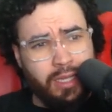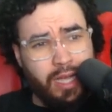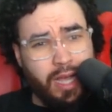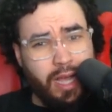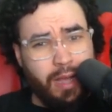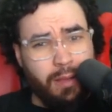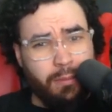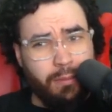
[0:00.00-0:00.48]

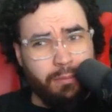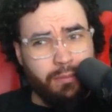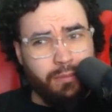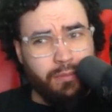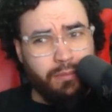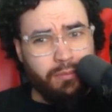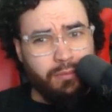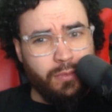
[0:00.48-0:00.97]
Not
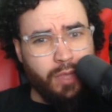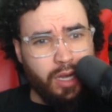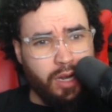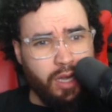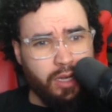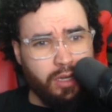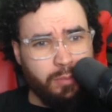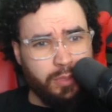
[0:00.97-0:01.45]

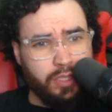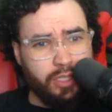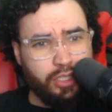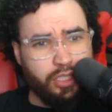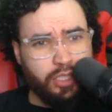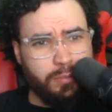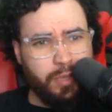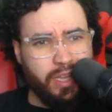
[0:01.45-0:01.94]
100%
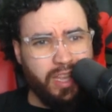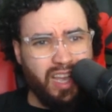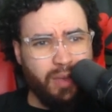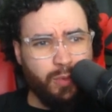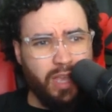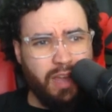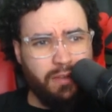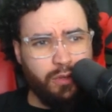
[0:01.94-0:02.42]
sure, but yeah,
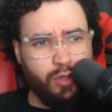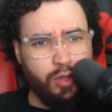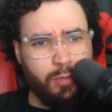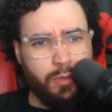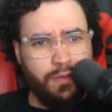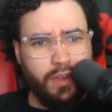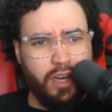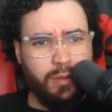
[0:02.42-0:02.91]
we have
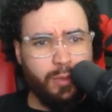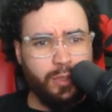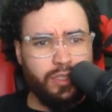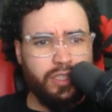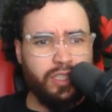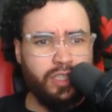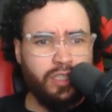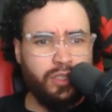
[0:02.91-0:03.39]
global
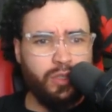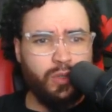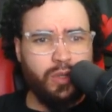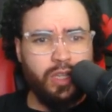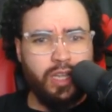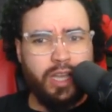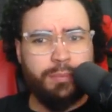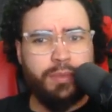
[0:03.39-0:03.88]
variables here,
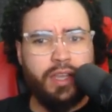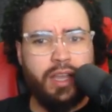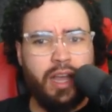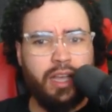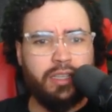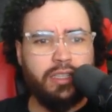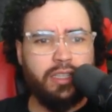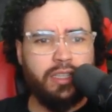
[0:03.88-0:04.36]
Google
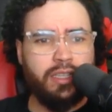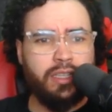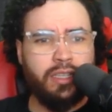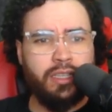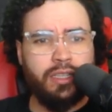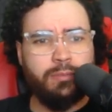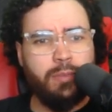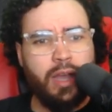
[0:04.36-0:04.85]
API
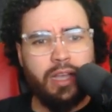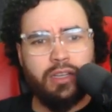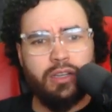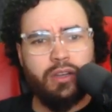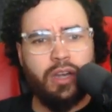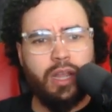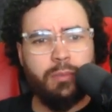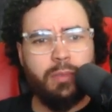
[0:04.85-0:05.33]
key,
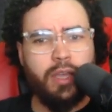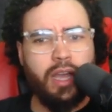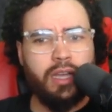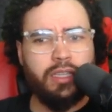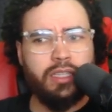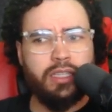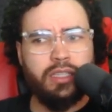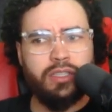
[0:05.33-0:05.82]
Pinecone
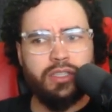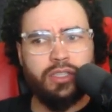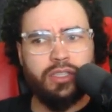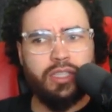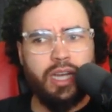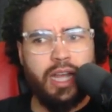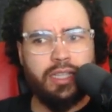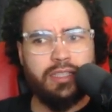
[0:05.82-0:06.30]
API key, so
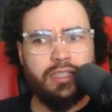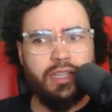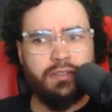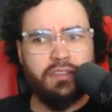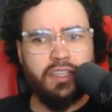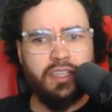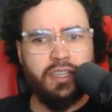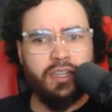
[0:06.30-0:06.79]
you can add
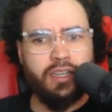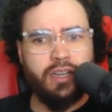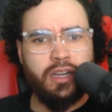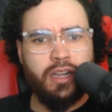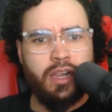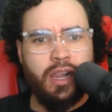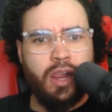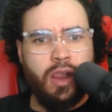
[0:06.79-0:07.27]
stuff here
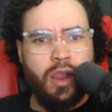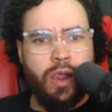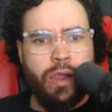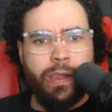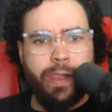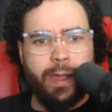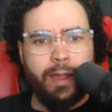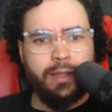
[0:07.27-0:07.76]

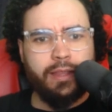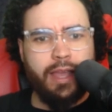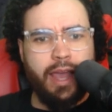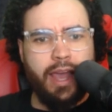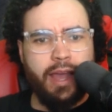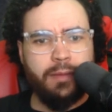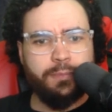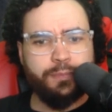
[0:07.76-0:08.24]
like
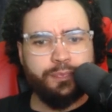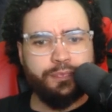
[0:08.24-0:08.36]
that.